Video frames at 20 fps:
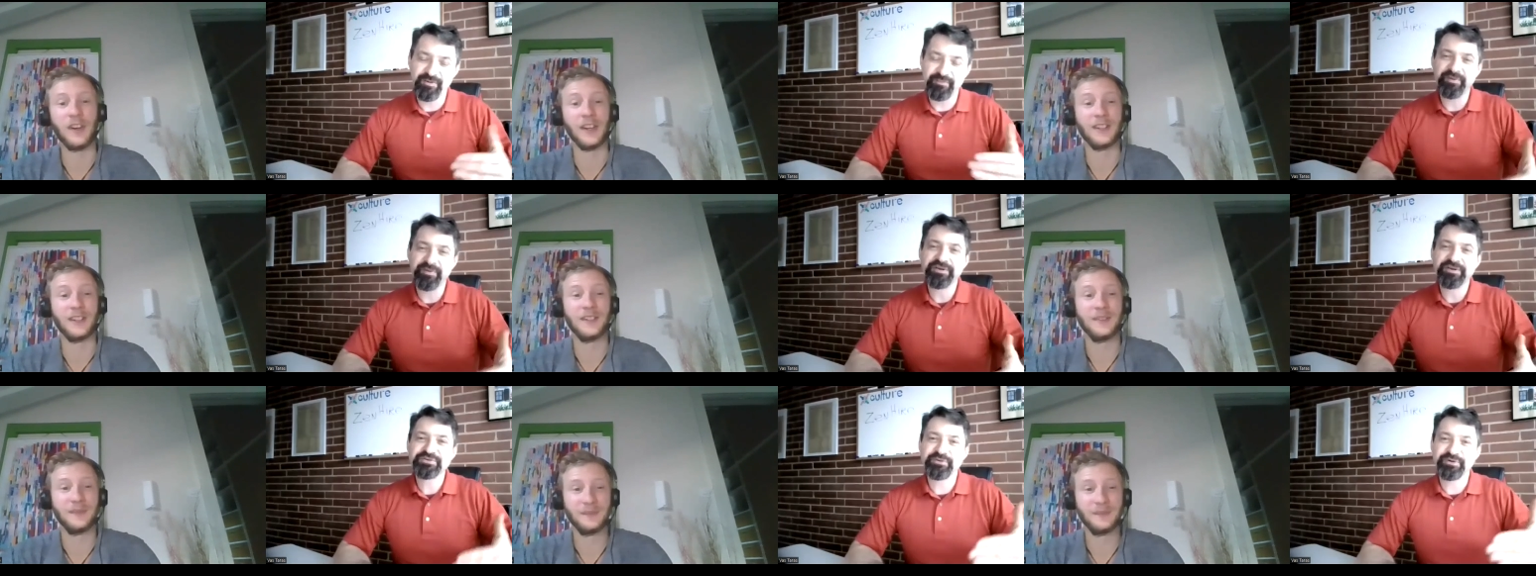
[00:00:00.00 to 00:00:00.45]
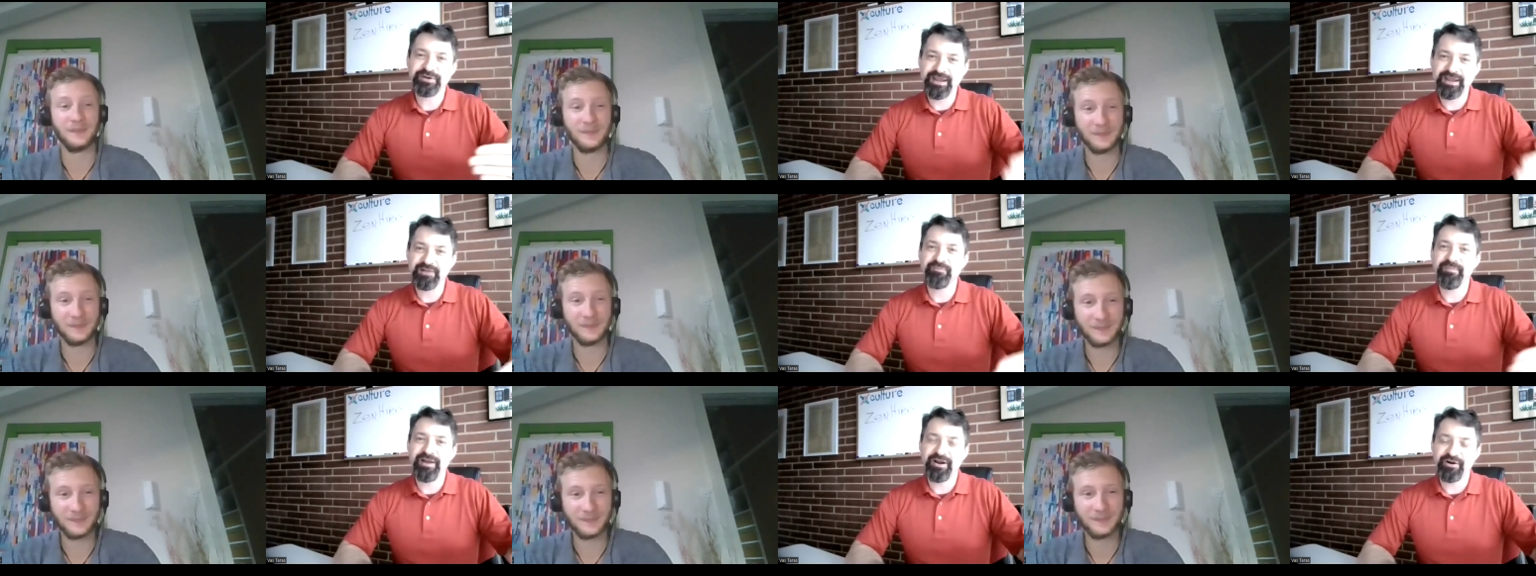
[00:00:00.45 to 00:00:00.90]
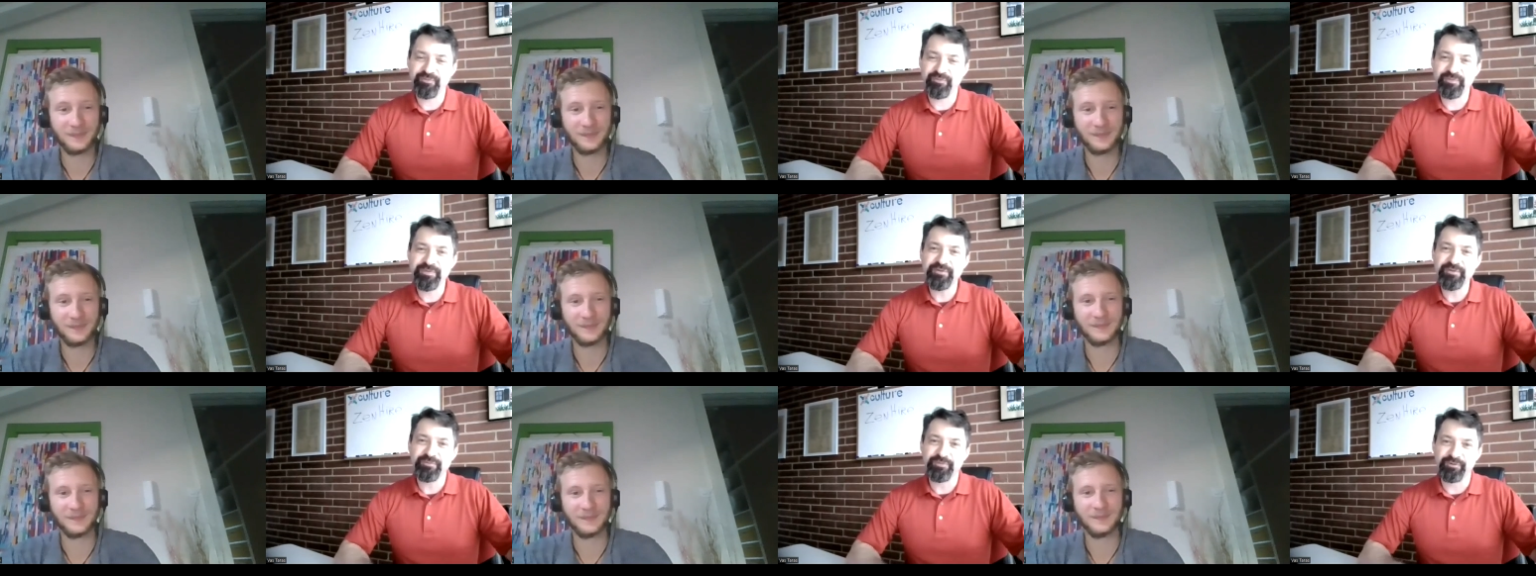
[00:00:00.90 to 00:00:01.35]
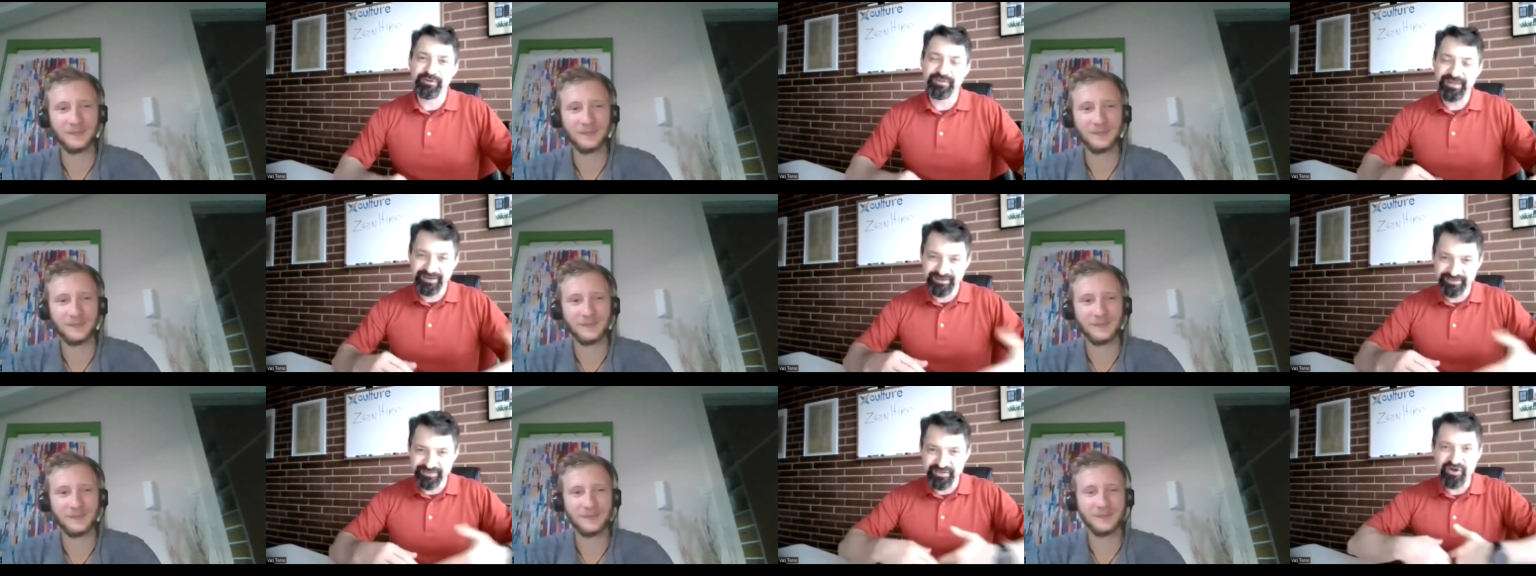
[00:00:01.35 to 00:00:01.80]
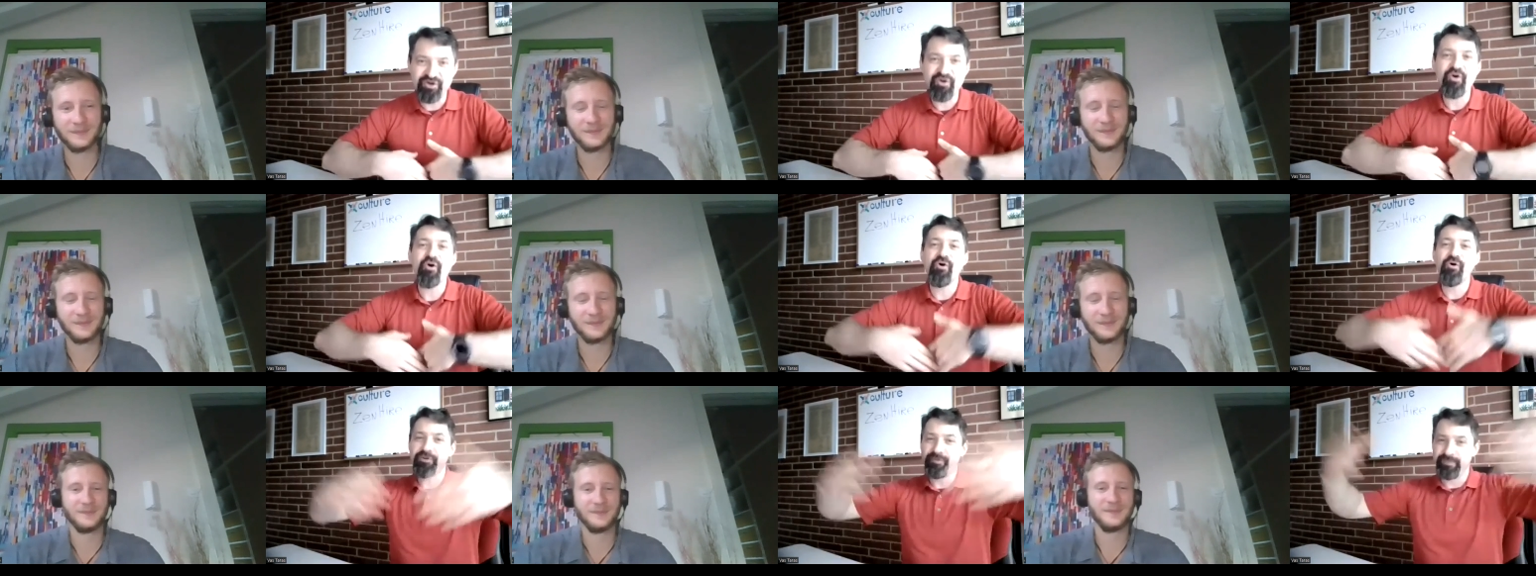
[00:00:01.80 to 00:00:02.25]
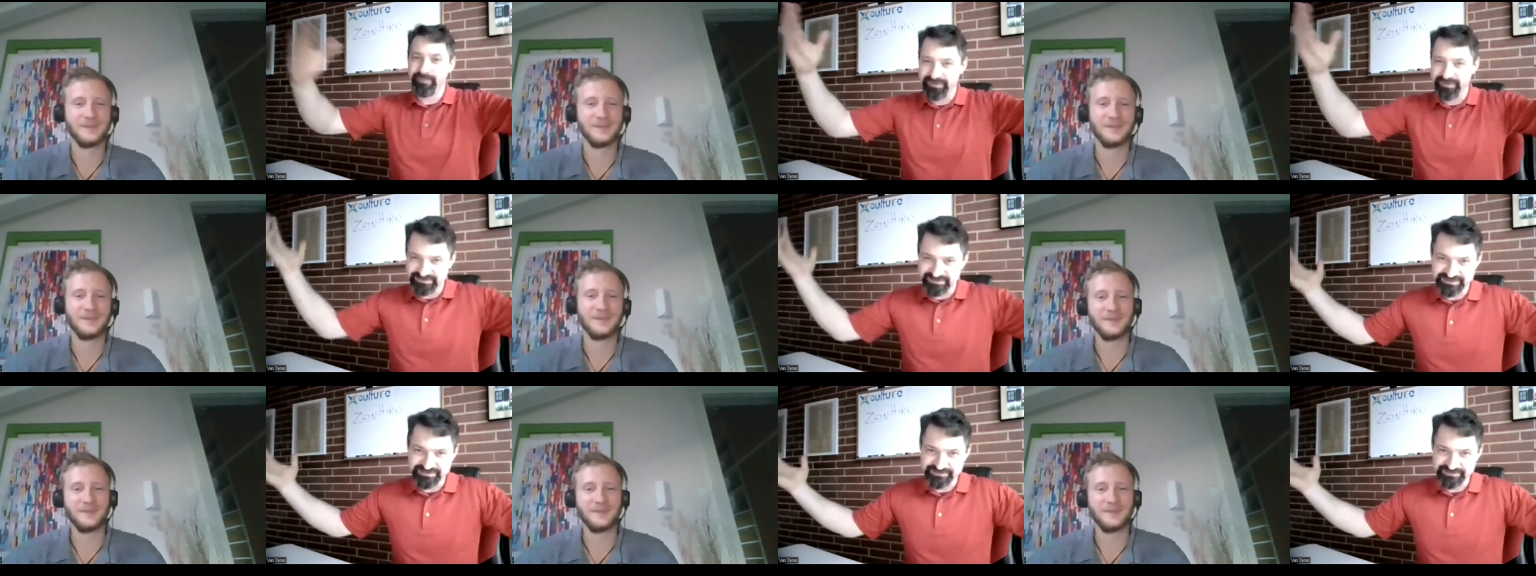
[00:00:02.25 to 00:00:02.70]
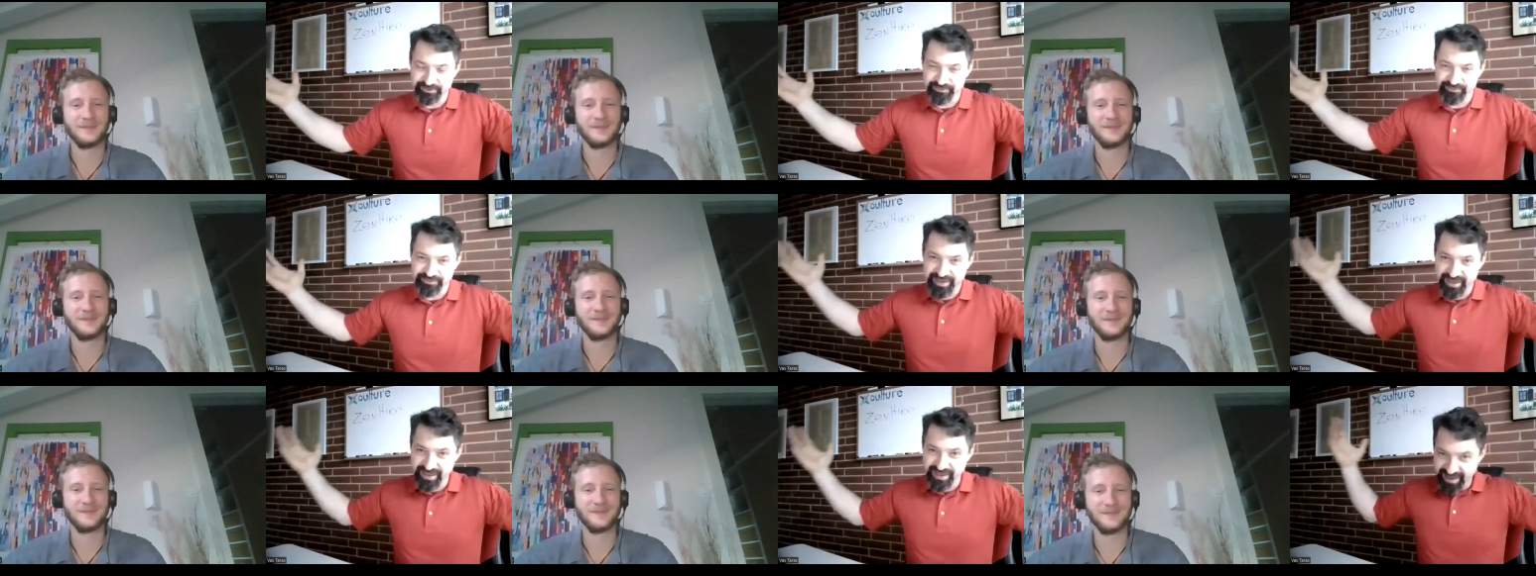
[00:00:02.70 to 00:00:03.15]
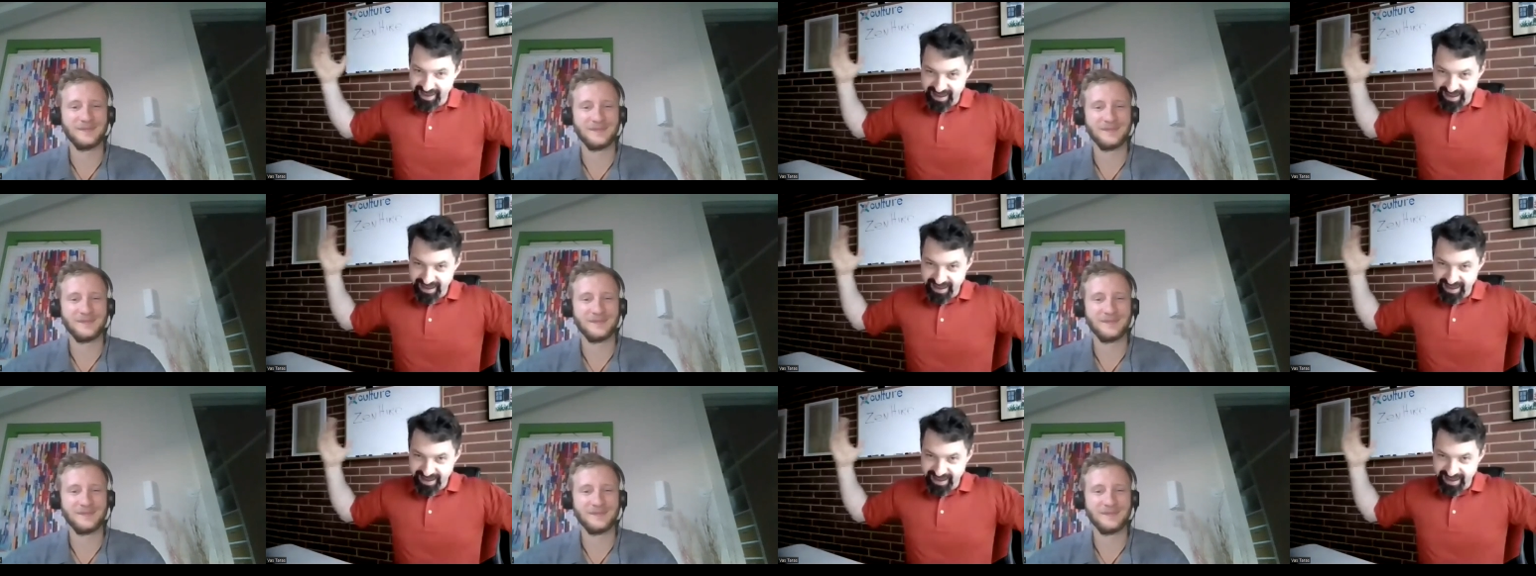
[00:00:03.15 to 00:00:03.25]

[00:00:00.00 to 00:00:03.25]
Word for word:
Speaker 1: companies could get better people, then the whole business, you know, the,